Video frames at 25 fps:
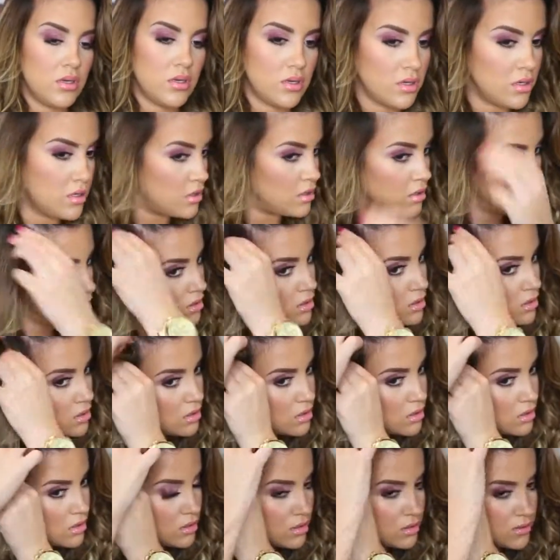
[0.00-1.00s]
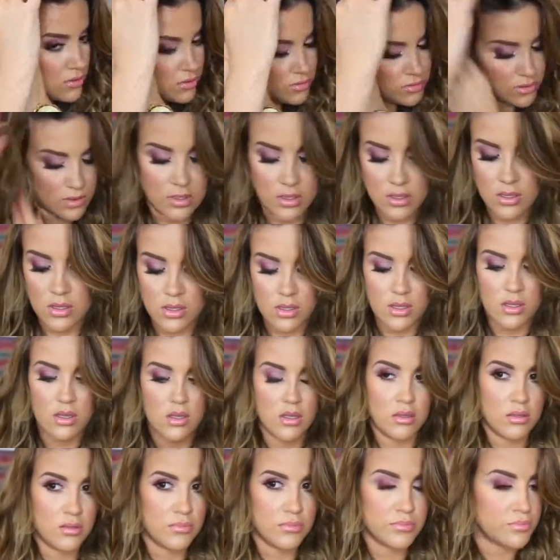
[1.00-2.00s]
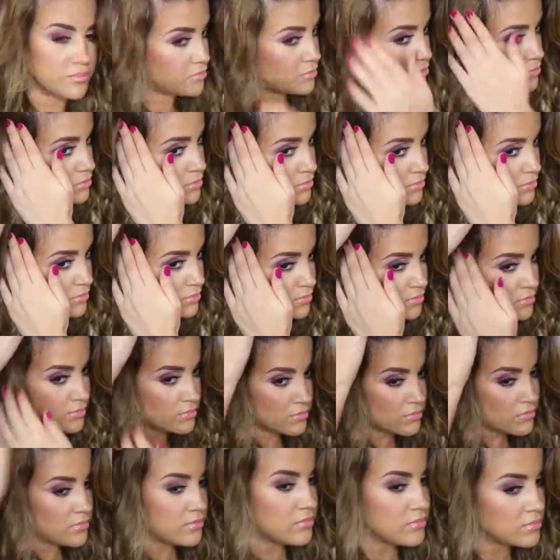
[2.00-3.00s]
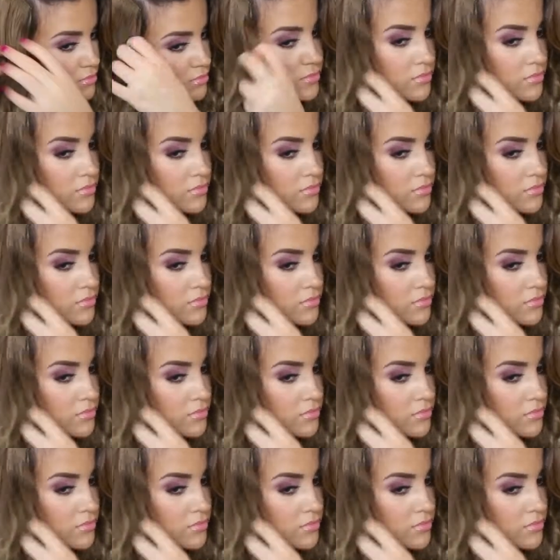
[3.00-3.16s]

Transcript: Nothing is said.